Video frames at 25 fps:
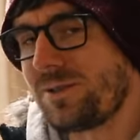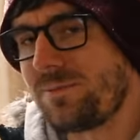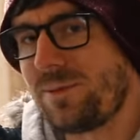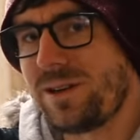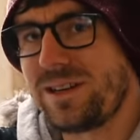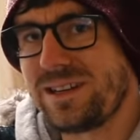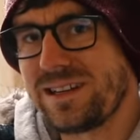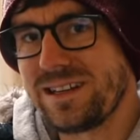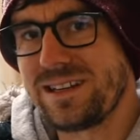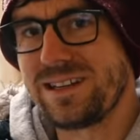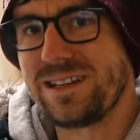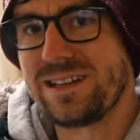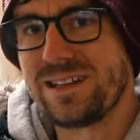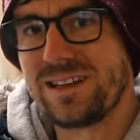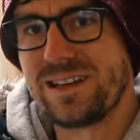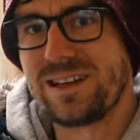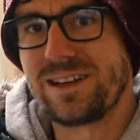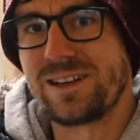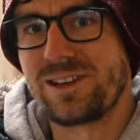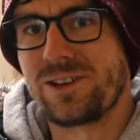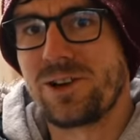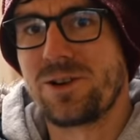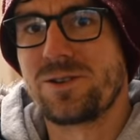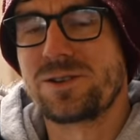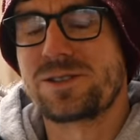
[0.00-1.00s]
the money
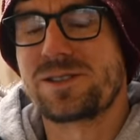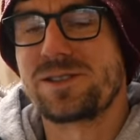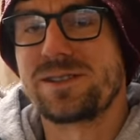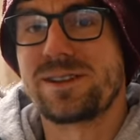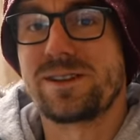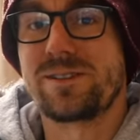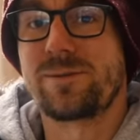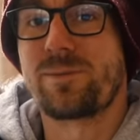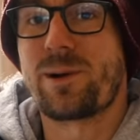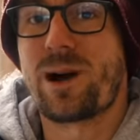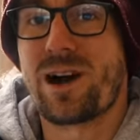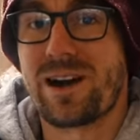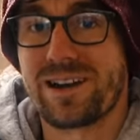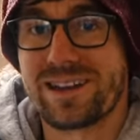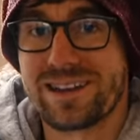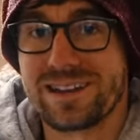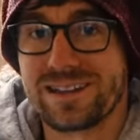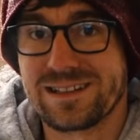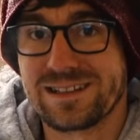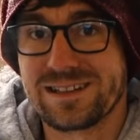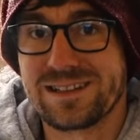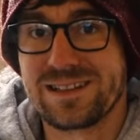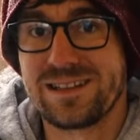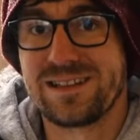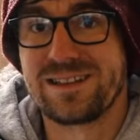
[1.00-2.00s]
goes to their
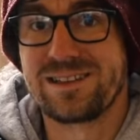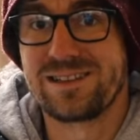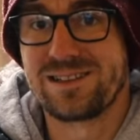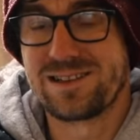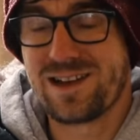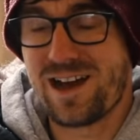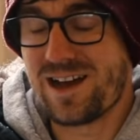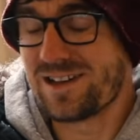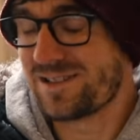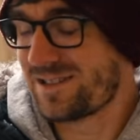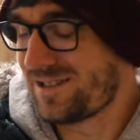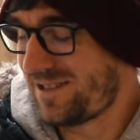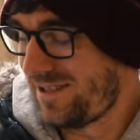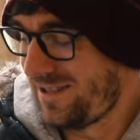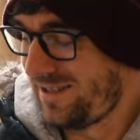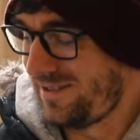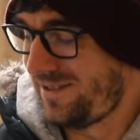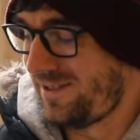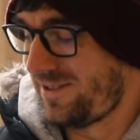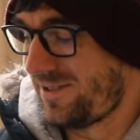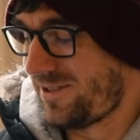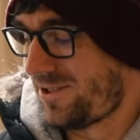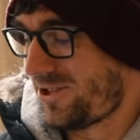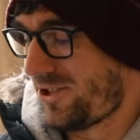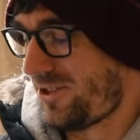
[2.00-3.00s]
pocket, not
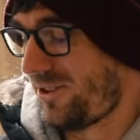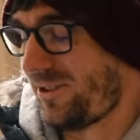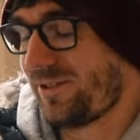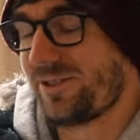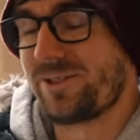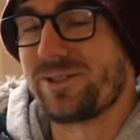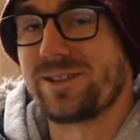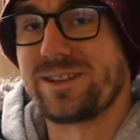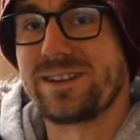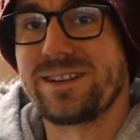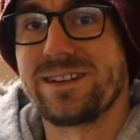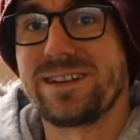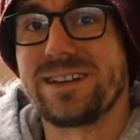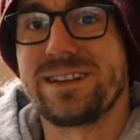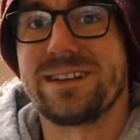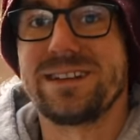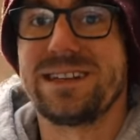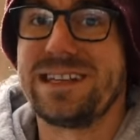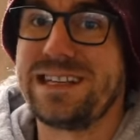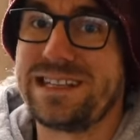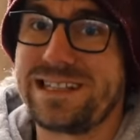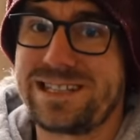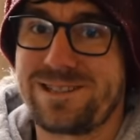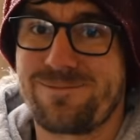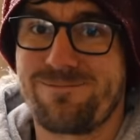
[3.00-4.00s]
to the children in
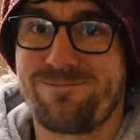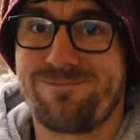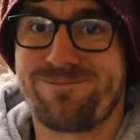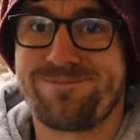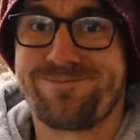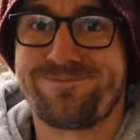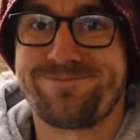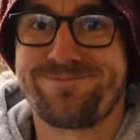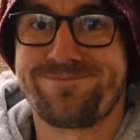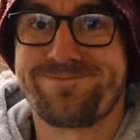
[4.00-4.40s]
need. A